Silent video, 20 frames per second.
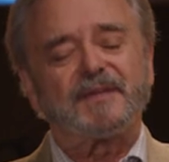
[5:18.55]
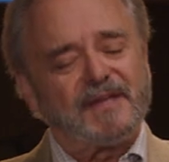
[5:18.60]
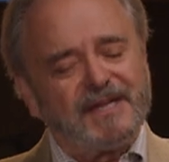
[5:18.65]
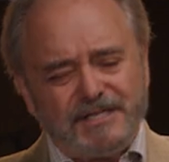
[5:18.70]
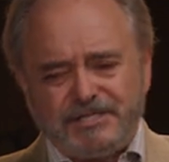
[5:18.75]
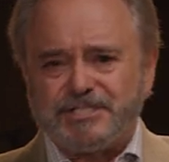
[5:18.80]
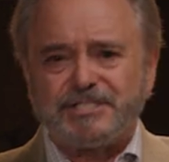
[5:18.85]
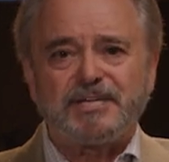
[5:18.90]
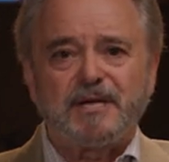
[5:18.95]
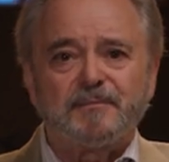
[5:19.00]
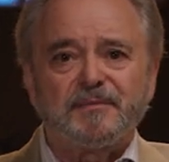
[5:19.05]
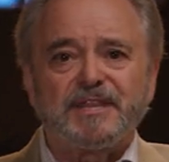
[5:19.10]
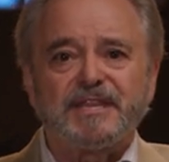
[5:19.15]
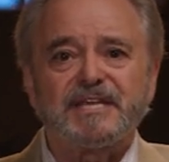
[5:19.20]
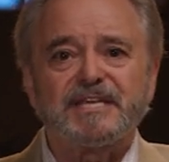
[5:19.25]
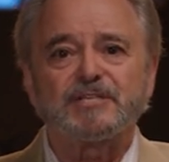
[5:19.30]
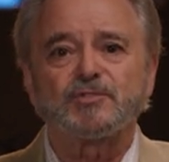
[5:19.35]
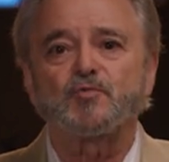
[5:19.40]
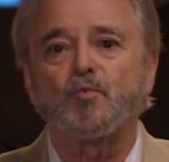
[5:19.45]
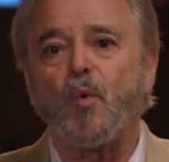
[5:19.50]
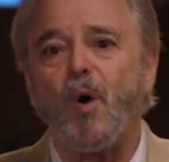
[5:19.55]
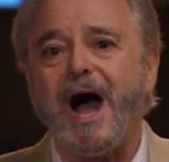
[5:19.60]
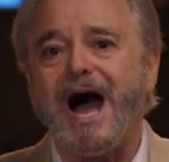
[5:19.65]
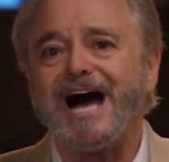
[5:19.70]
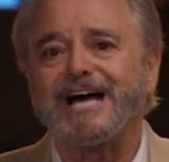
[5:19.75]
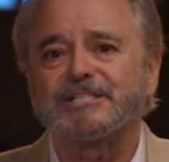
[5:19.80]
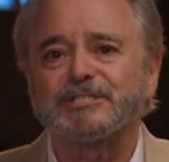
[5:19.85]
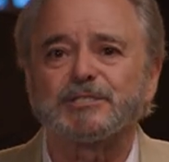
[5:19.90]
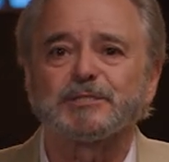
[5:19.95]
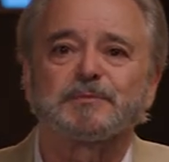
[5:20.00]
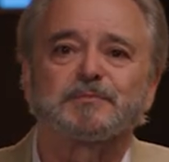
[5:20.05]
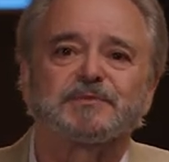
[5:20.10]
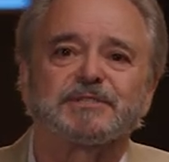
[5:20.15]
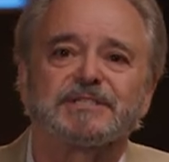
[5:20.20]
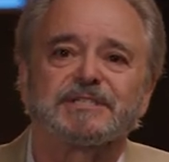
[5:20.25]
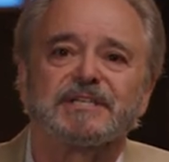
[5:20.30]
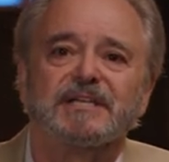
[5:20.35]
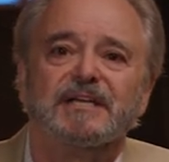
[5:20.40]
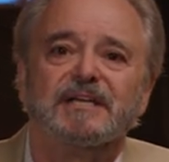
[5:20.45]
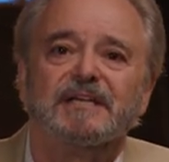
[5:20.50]
And some of these
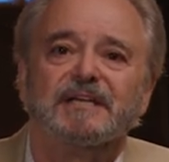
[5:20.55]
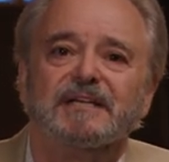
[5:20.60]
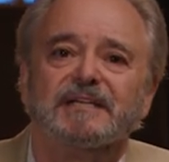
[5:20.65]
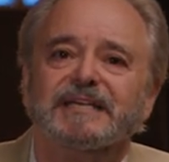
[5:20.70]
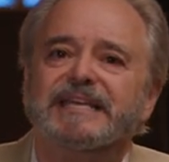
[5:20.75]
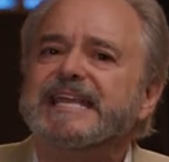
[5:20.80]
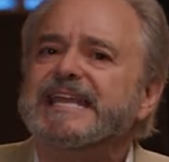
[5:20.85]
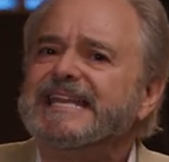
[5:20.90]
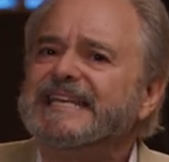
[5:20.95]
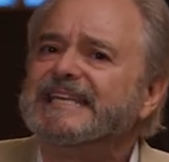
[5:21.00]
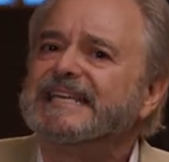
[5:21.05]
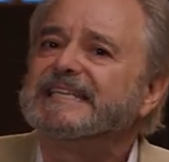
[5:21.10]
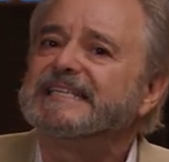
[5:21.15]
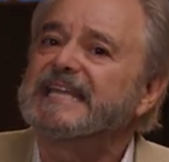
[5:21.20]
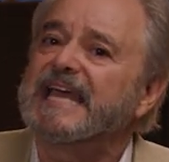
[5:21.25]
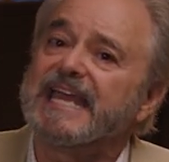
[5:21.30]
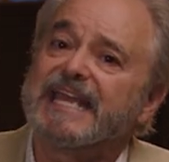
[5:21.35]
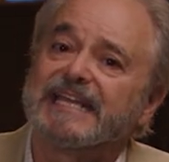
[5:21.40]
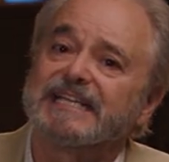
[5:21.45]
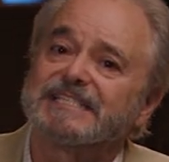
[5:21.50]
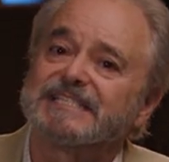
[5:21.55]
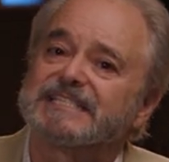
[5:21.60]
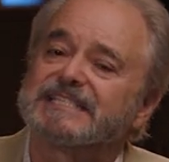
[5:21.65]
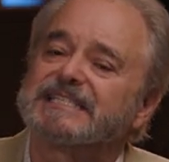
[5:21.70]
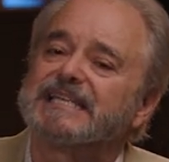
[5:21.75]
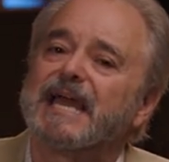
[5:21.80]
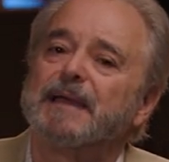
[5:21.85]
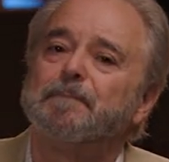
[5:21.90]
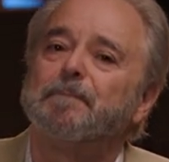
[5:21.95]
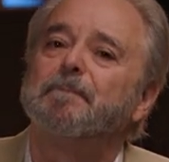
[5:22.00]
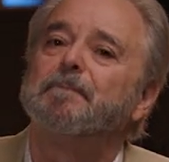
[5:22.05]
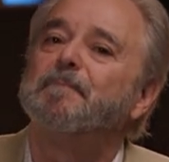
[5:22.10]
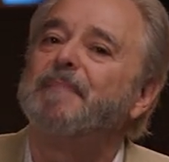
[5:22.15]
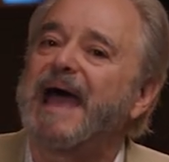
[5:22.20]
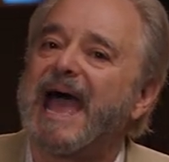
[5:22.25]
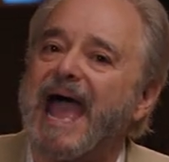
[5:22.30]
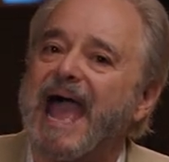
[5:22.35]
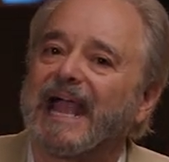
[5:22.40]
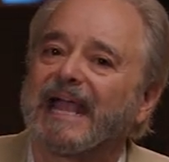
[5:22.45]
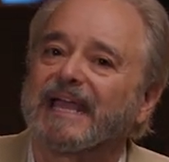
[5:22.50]
wasps need to take a step
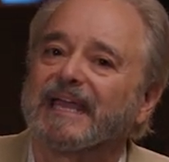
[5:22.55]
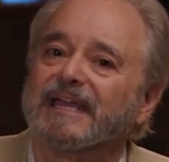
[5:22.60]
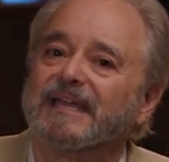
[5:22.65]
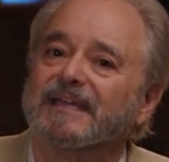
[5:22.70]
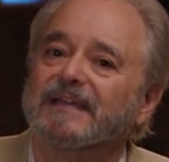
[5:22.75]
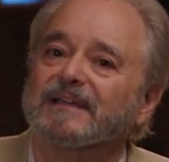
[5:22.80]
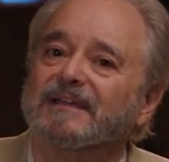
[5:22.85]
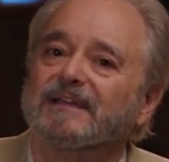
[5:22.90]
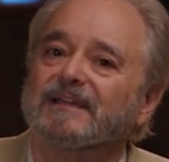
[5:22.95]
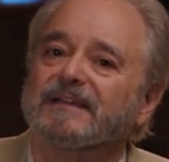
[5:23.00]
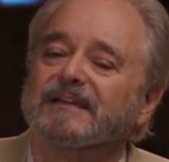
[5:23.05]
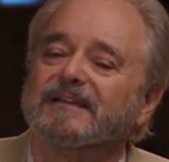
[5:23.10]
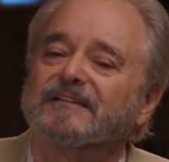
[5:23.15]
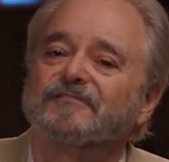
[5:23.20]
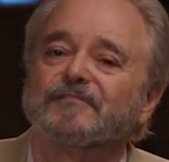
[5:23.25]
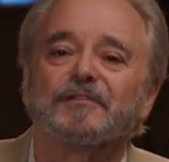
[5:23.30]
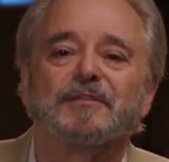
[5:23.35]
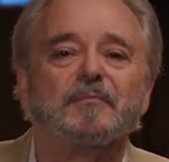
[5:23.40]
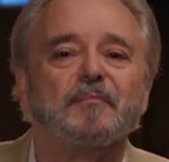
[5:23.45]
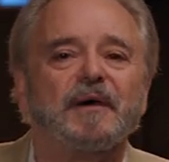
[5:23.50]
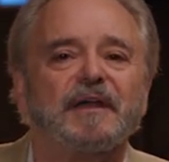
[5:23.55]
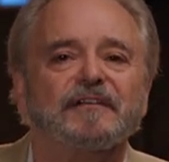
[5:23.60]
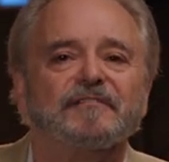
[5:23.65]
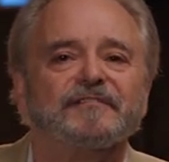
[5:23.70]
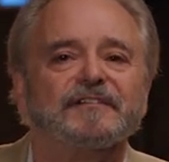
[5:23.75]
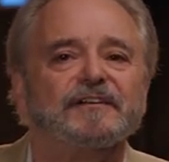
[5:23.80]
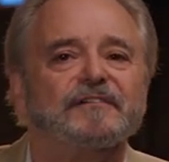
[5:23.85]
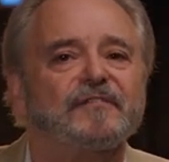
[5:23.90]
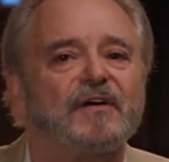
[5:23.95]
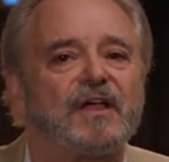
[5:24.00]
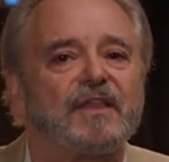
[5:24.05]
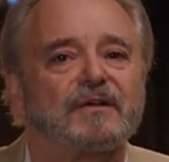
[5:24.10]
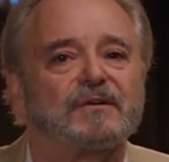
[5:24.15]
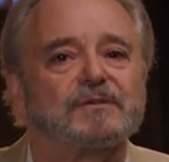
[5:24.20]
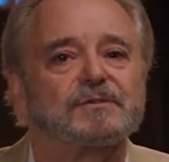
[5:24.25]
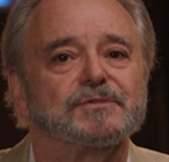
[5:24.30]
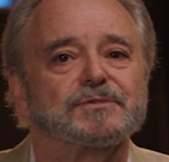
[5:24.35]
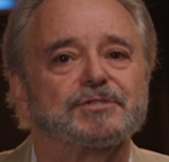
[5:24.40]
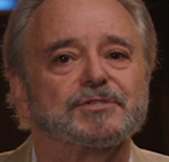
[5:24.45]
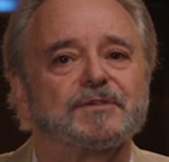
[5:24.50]
back for the benefit of
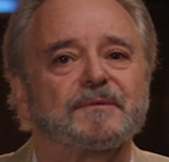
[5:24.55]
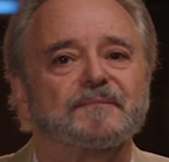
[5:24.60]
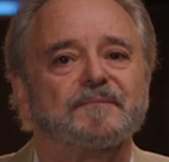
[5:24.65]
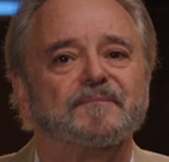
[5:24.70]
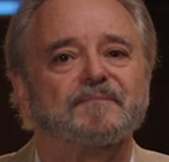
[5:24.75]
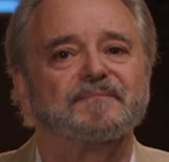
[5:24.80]
others.